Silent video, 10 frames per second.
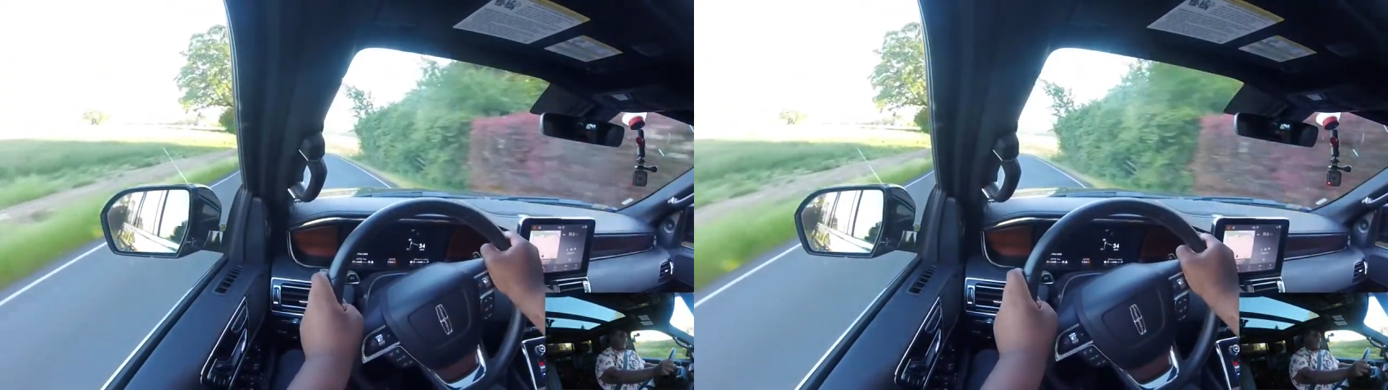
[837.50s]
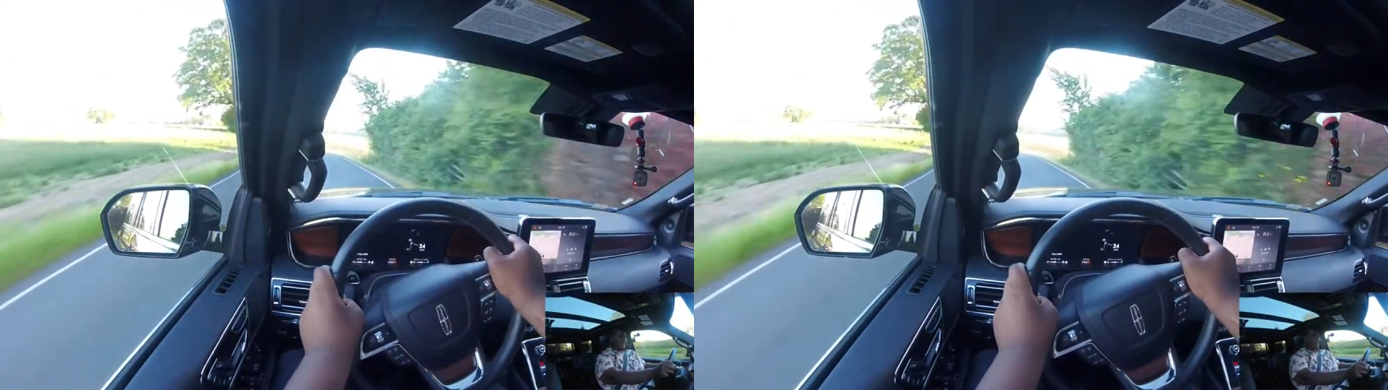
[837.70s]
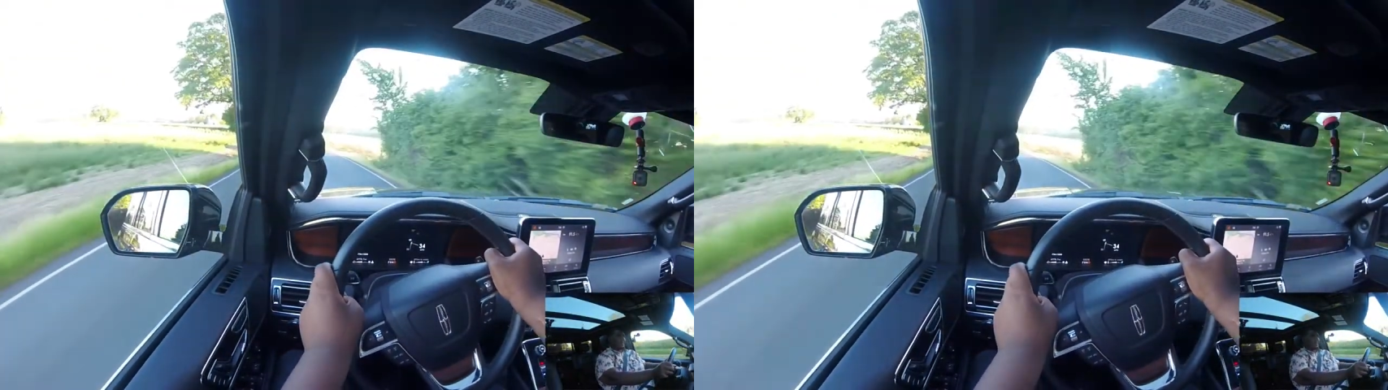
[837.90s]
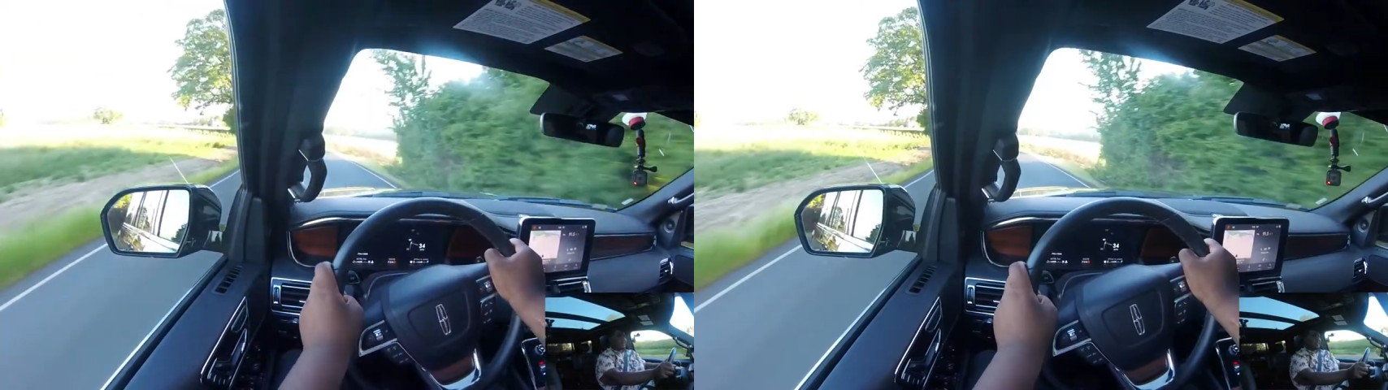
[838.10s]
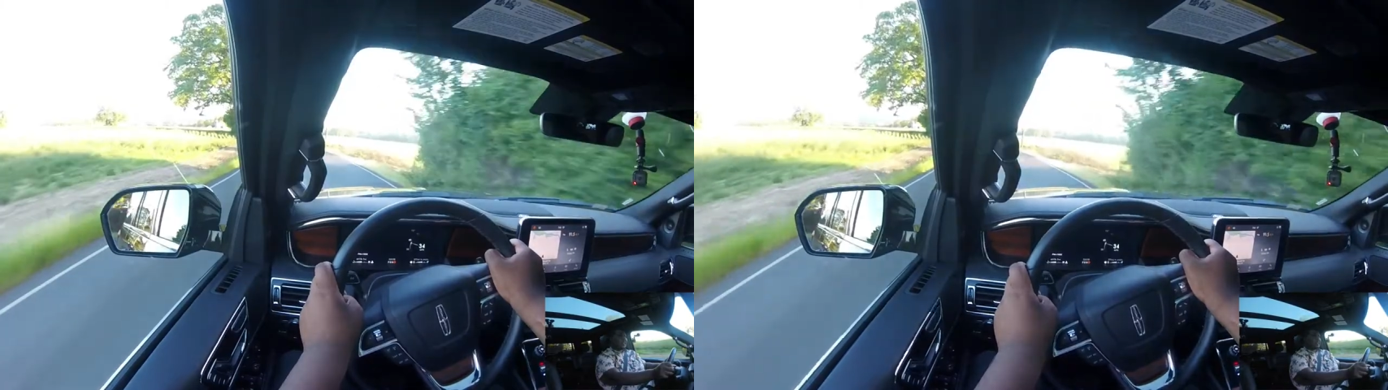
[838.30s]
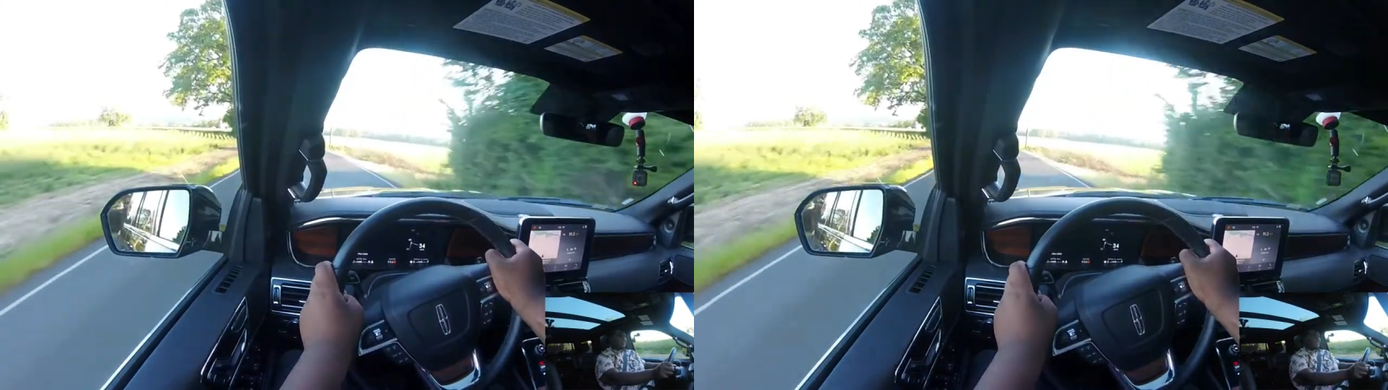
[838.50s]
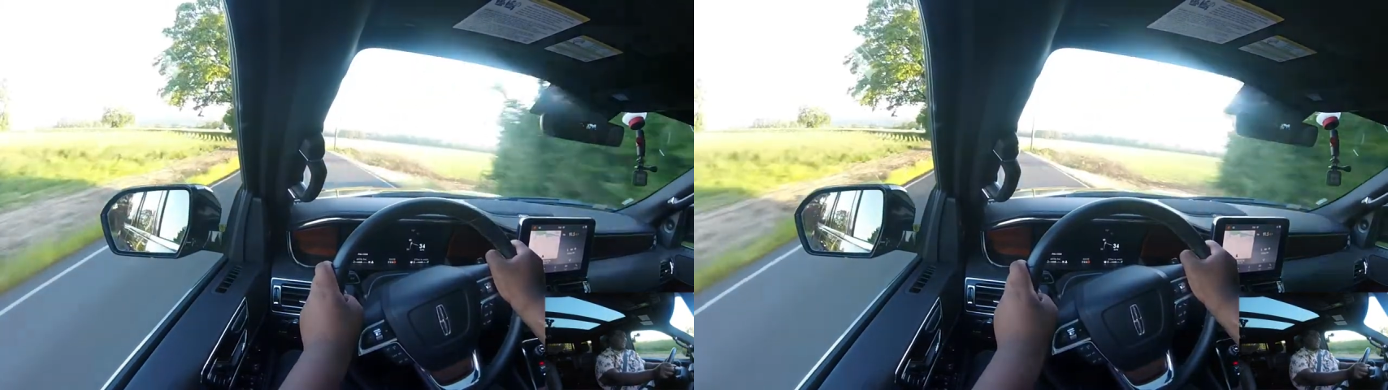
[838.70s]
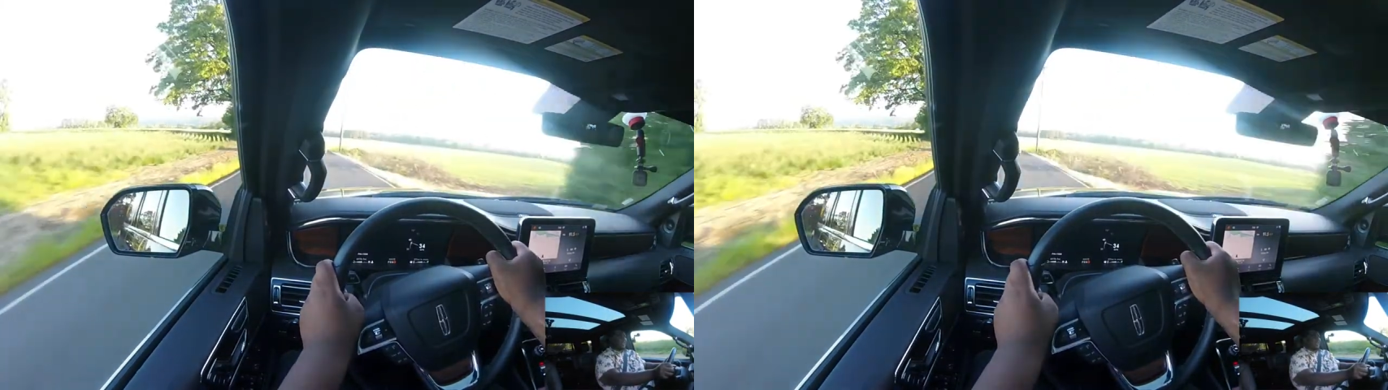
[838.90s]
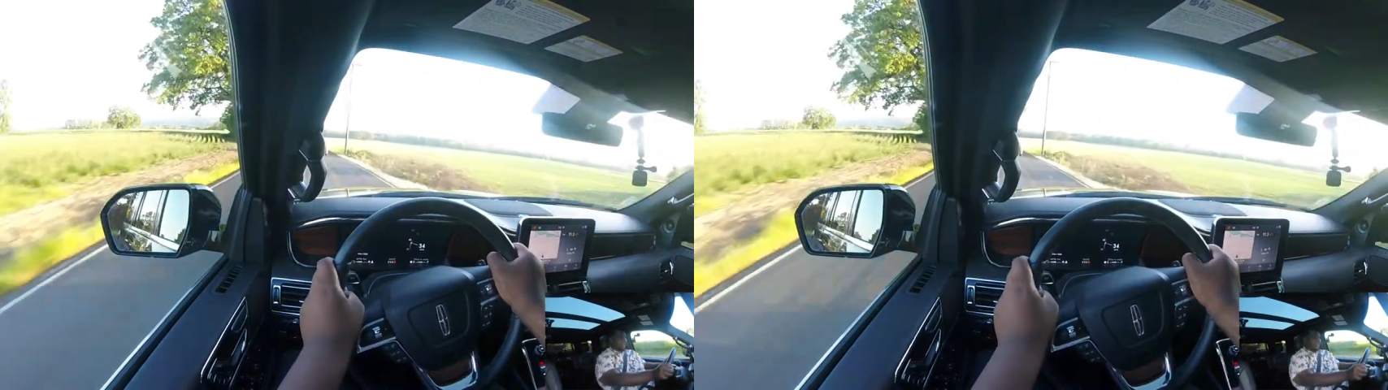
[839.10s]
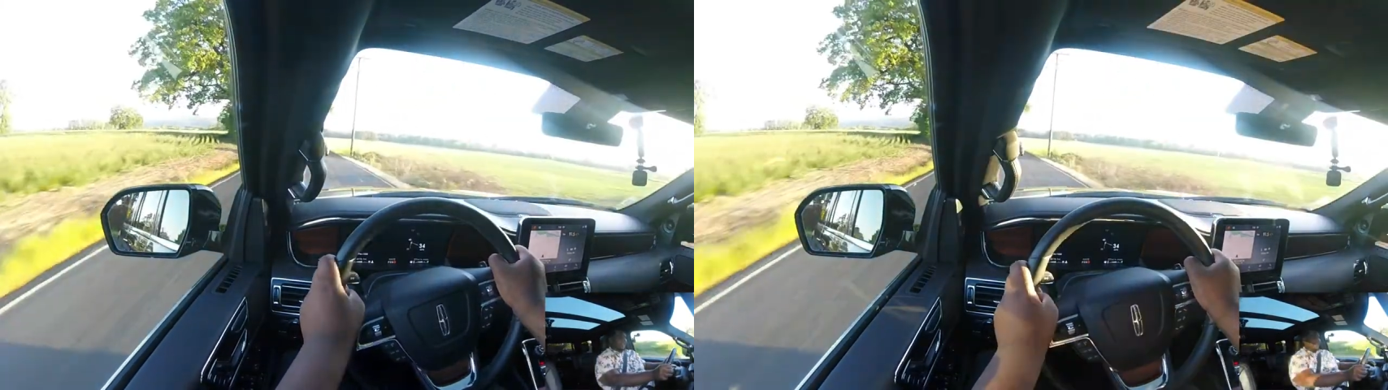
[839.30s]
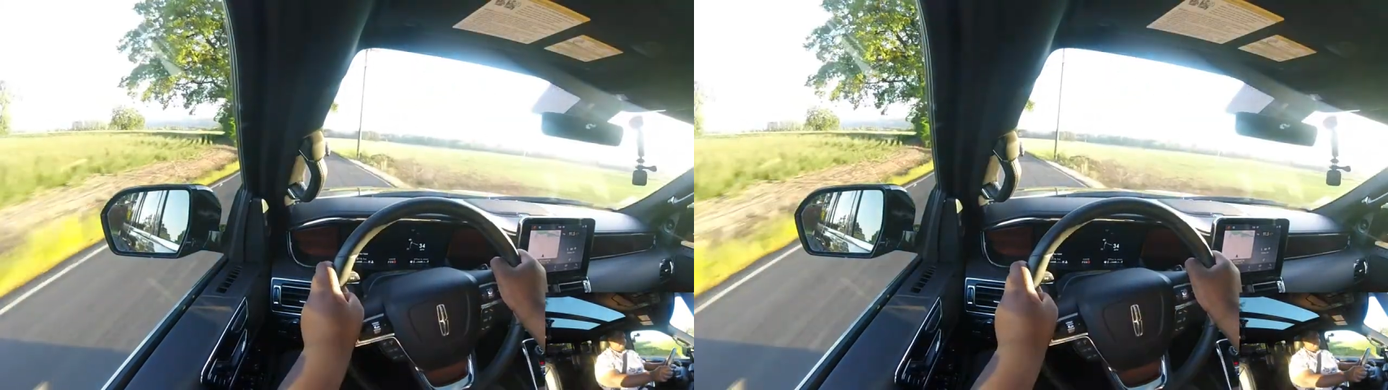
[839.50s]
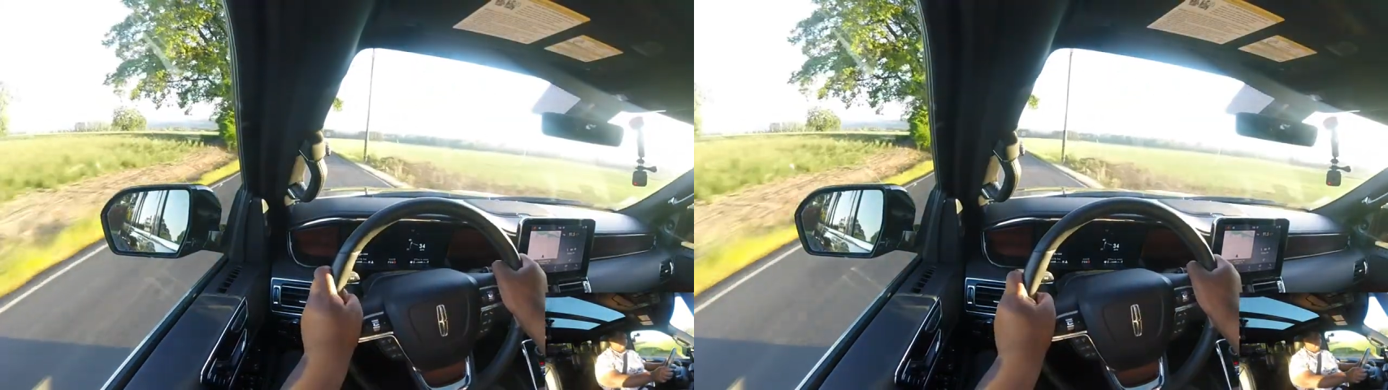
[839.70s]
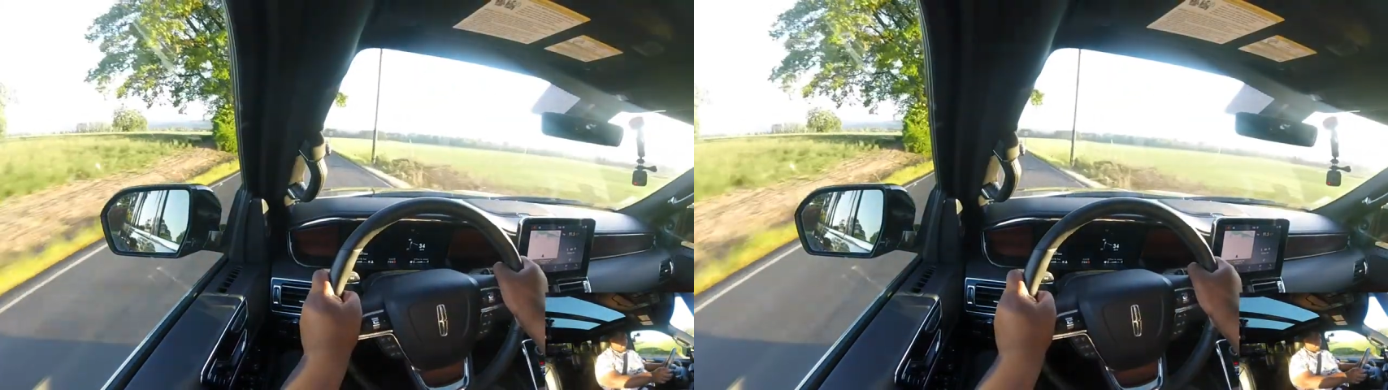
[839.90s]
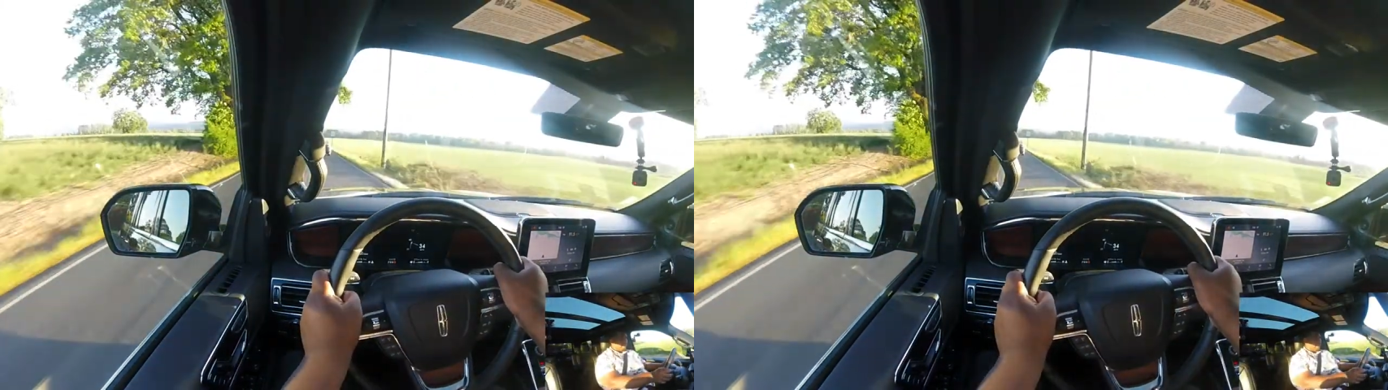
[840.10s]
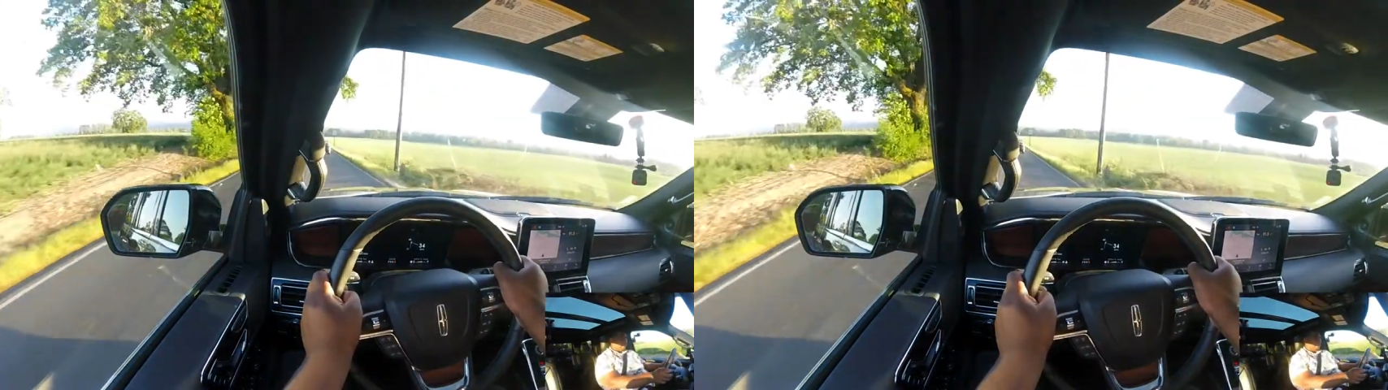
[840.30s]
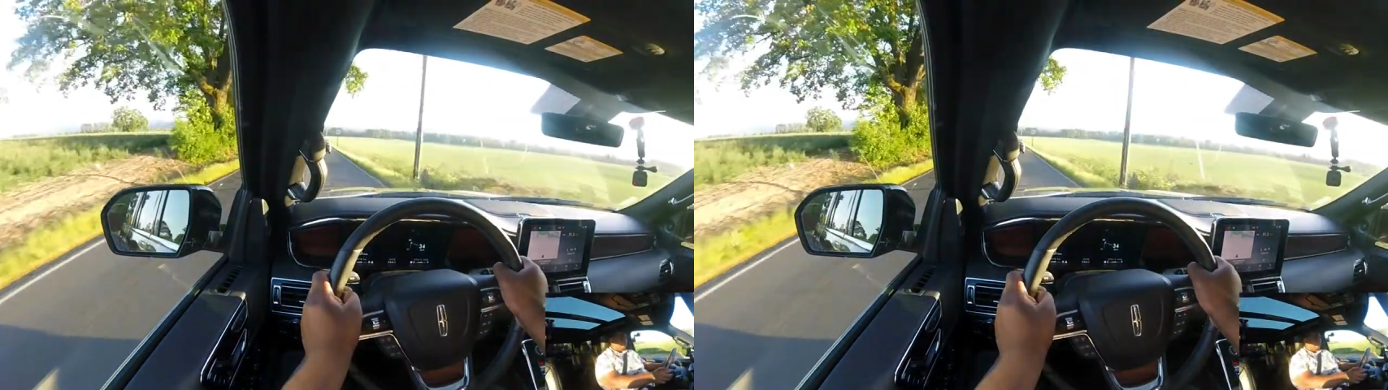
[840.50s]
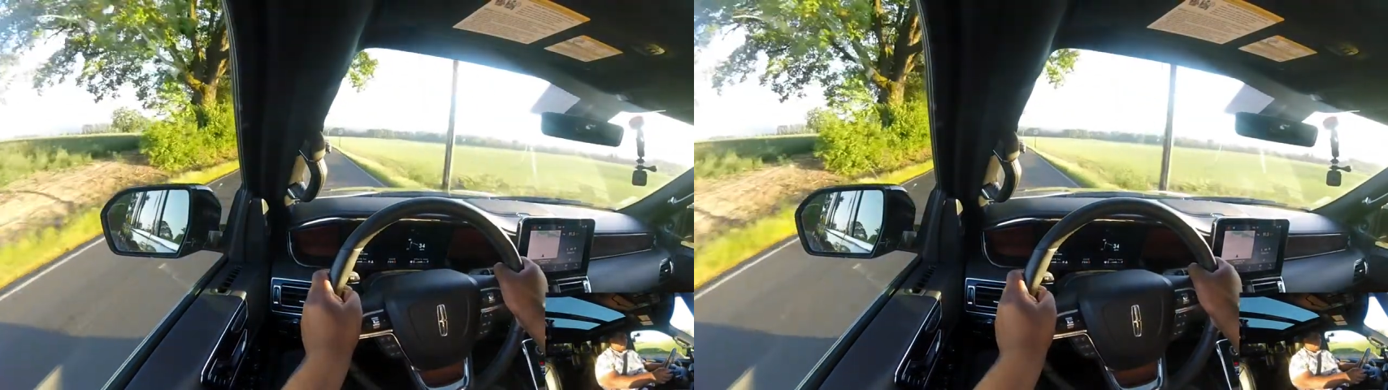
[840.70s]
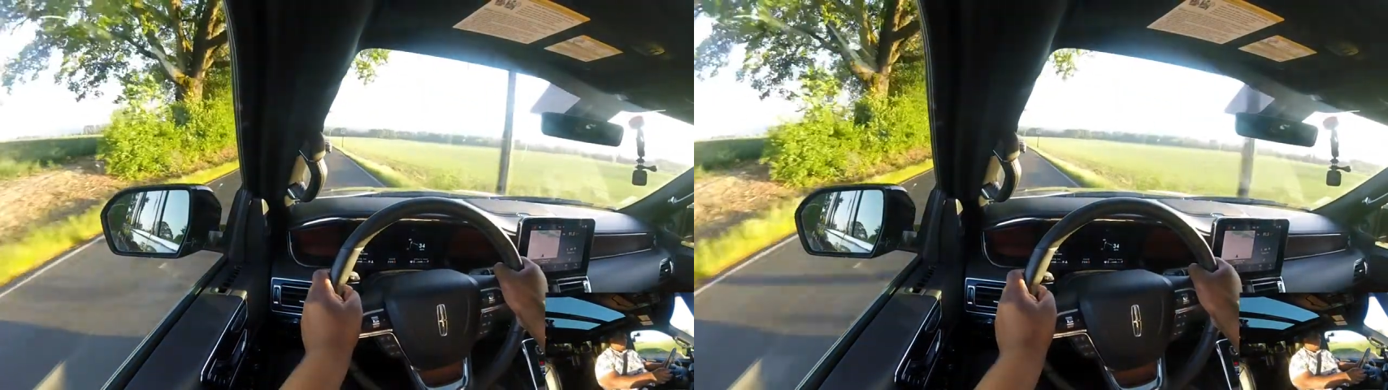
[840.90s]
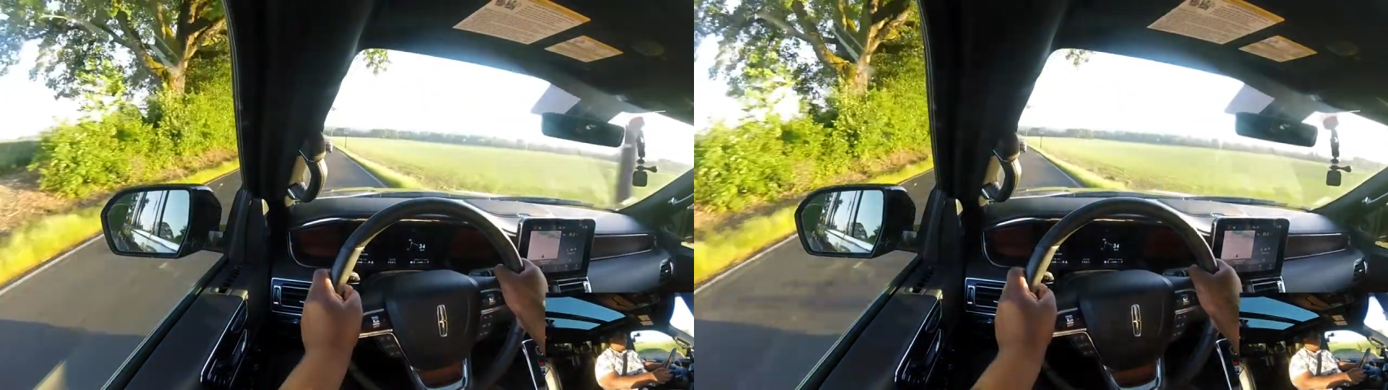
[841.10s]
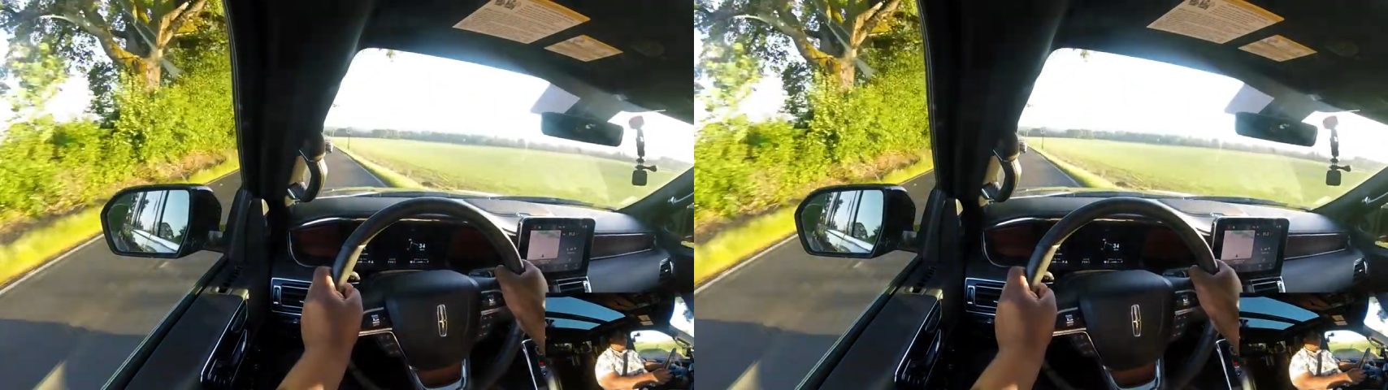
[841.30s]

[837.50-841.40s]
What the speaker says: Nobody's mouth can be seen.